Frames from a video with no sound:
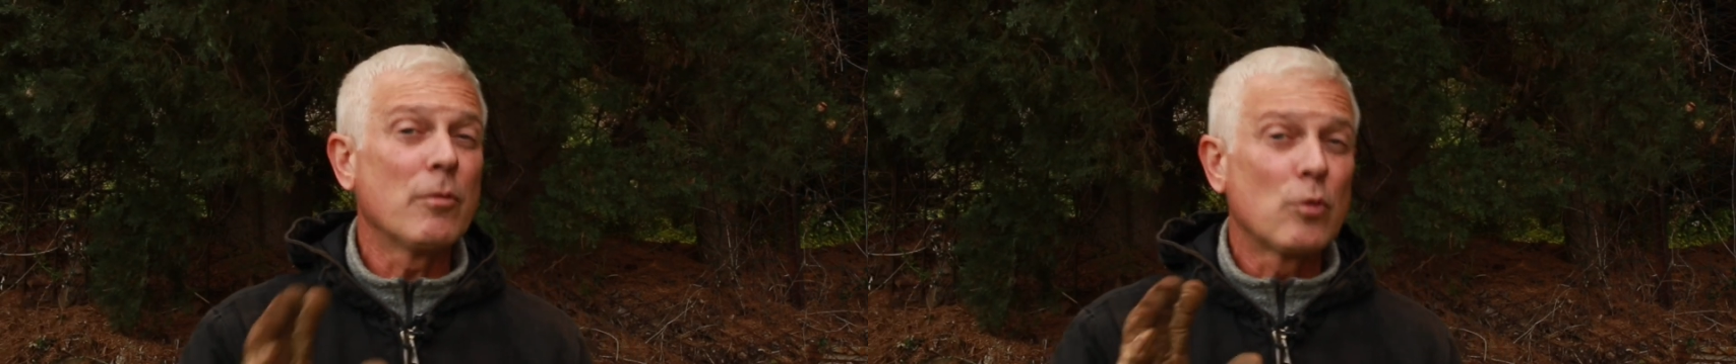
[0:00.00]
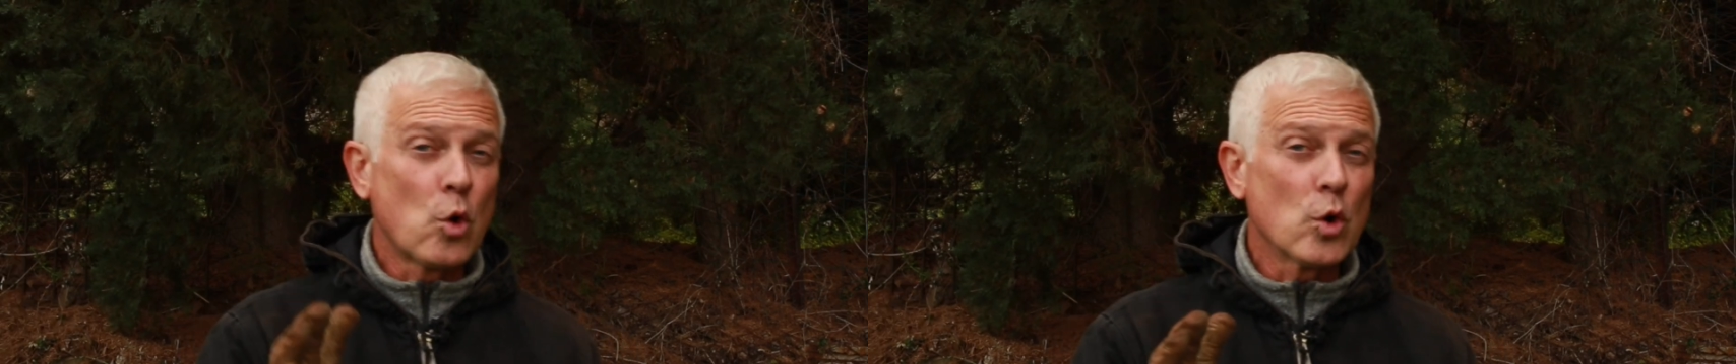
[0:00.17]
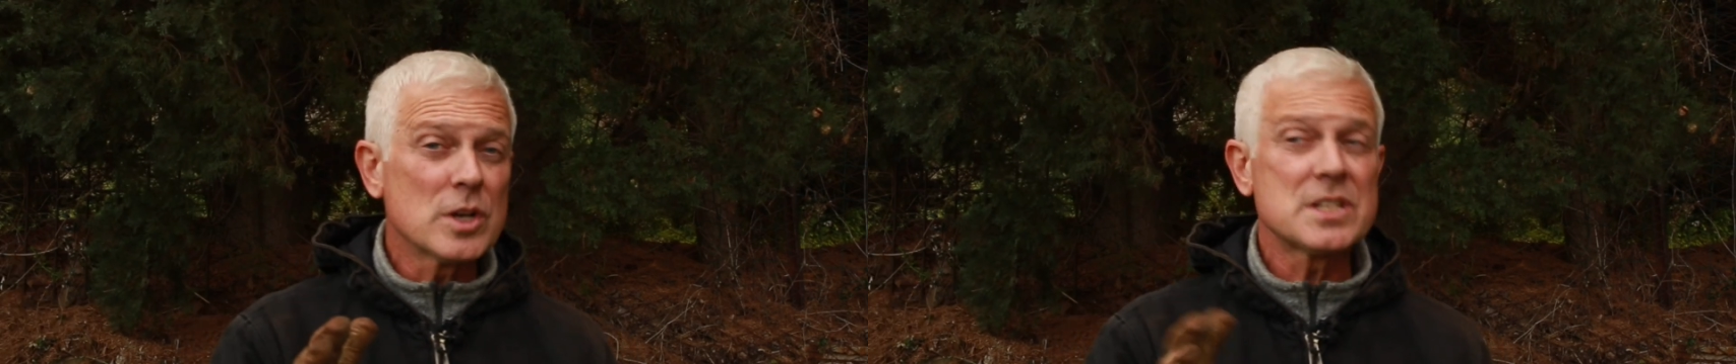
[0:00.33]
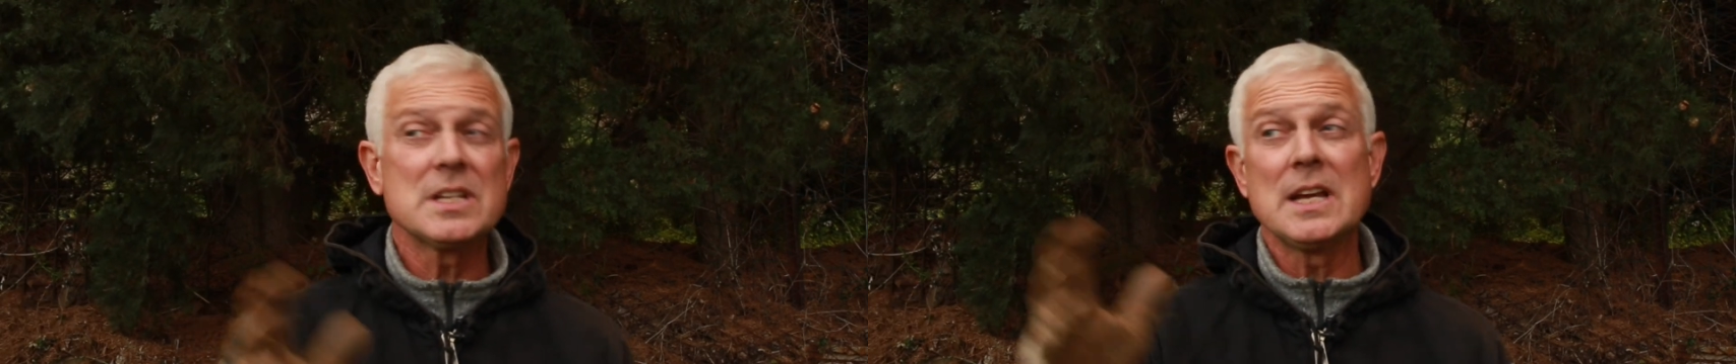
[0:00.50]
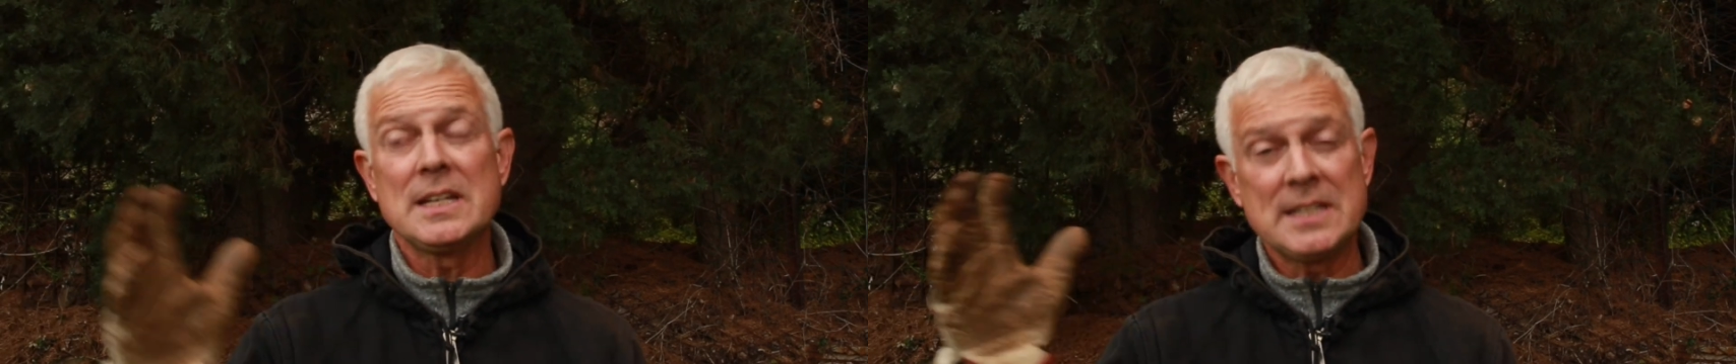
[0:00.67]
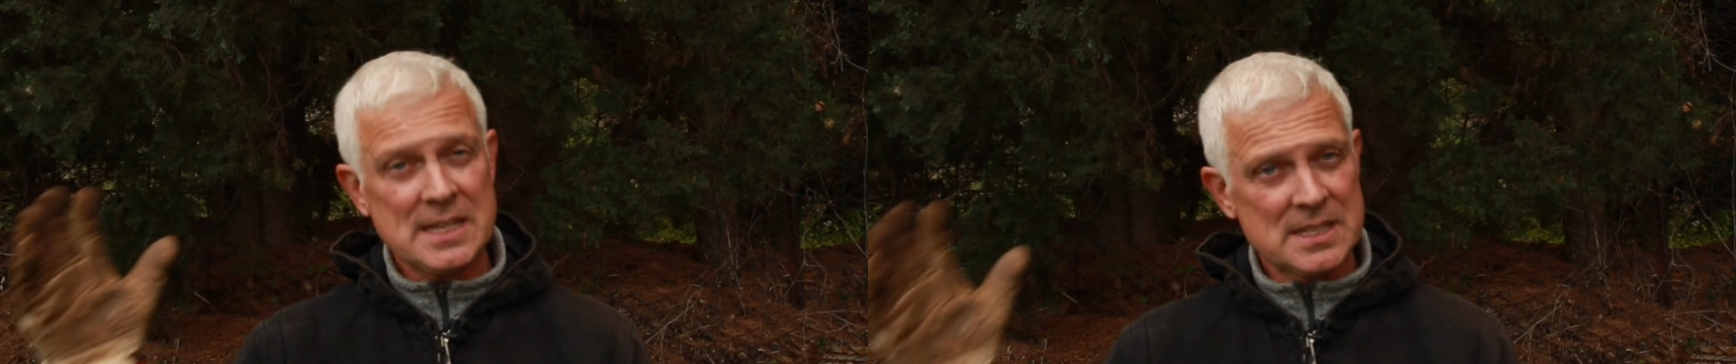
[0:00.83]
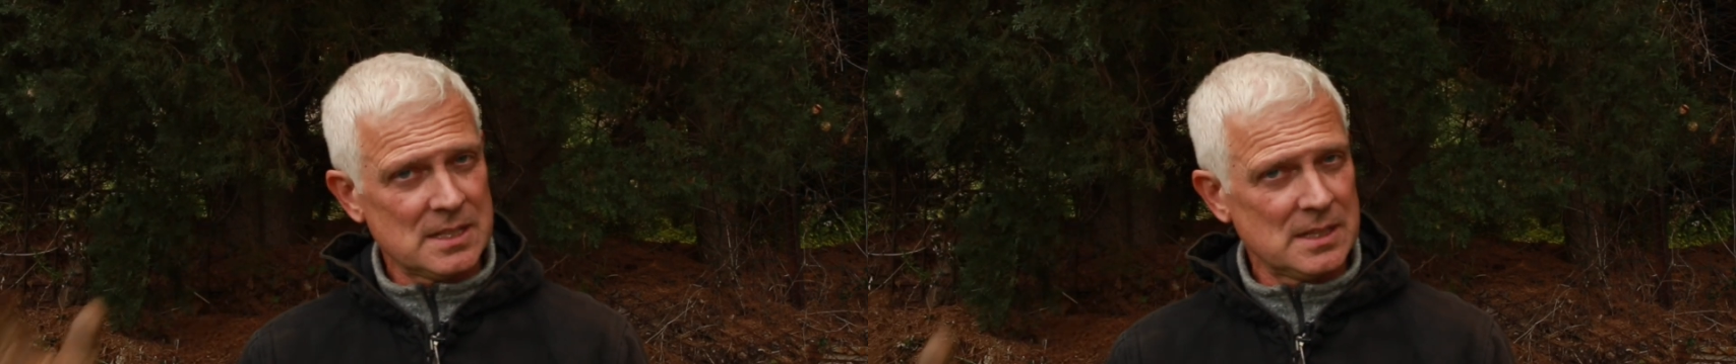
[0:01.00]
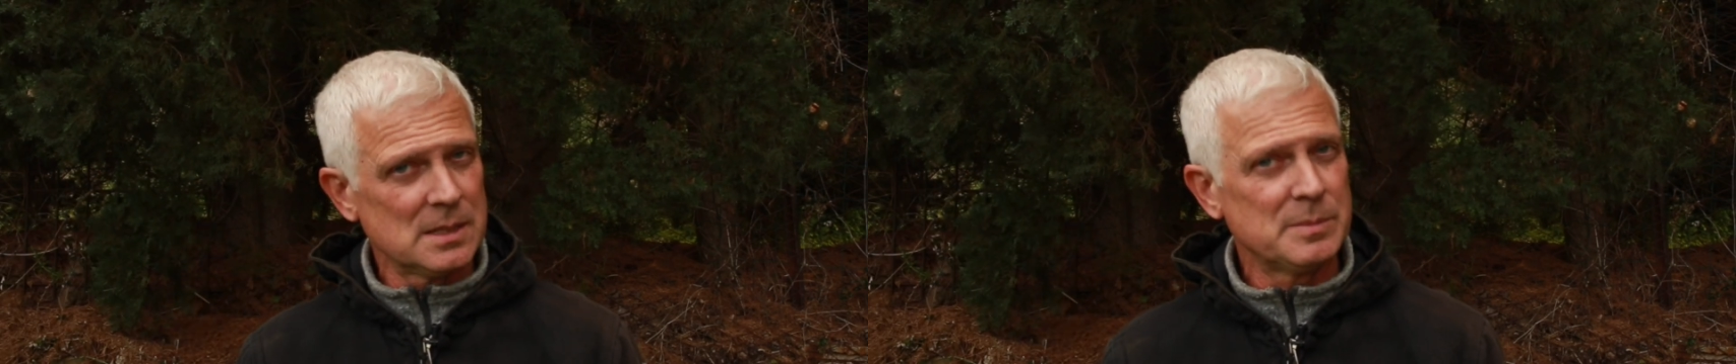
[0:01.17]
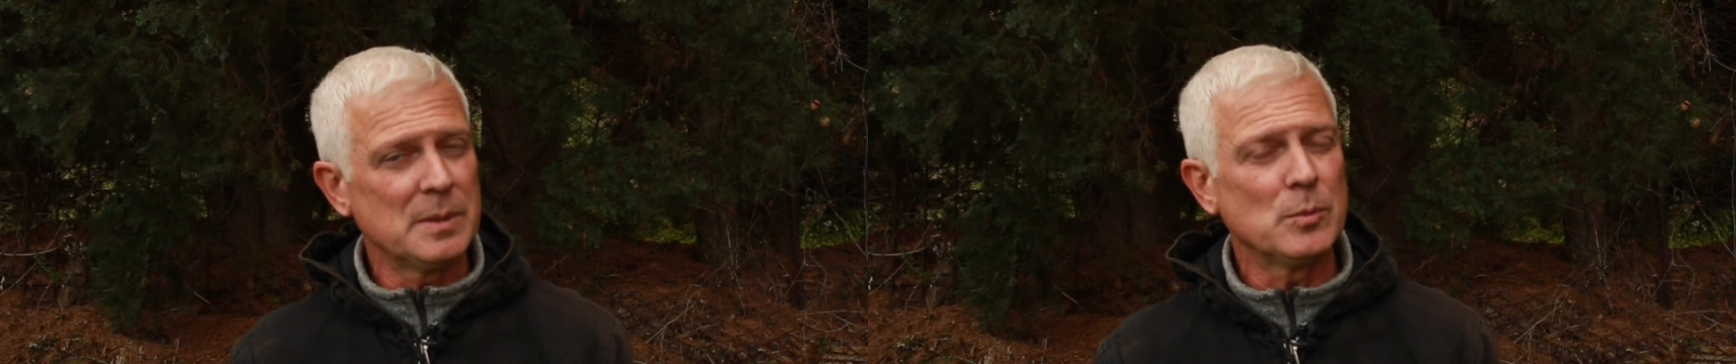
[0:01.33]
Of course, it takes a
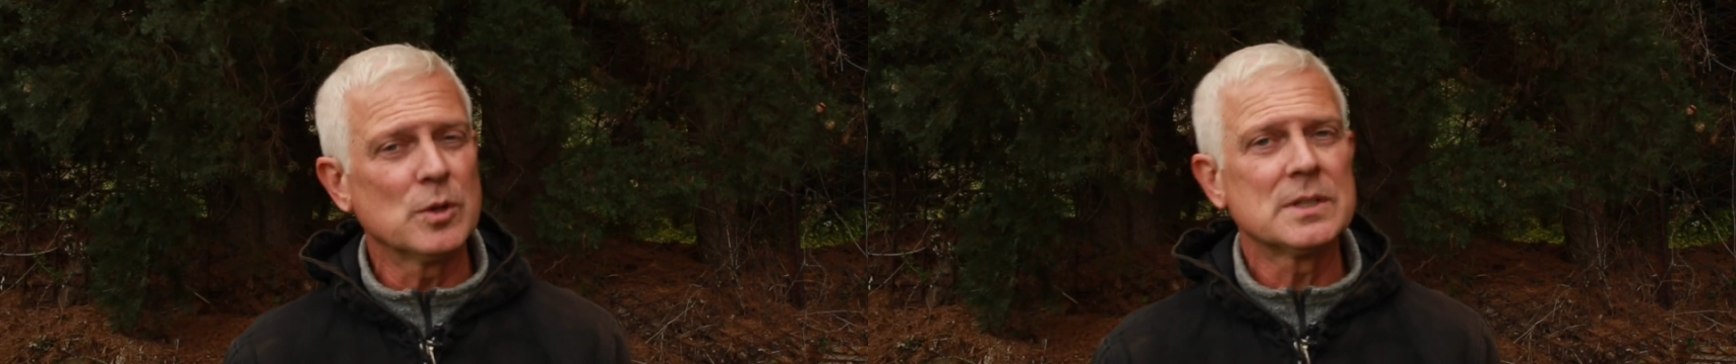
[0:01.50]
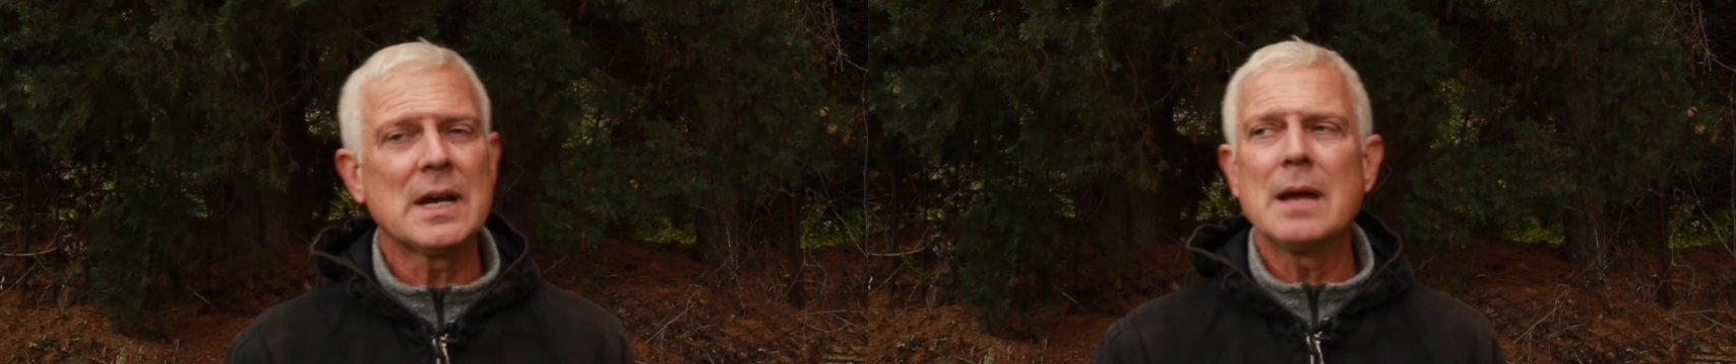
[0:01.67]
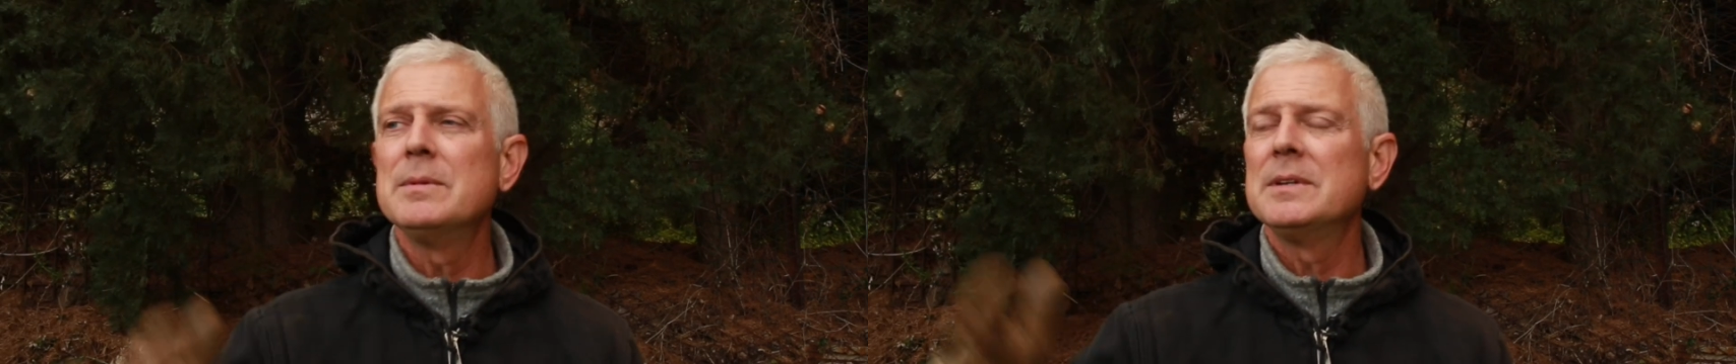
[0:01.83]
little bit more time.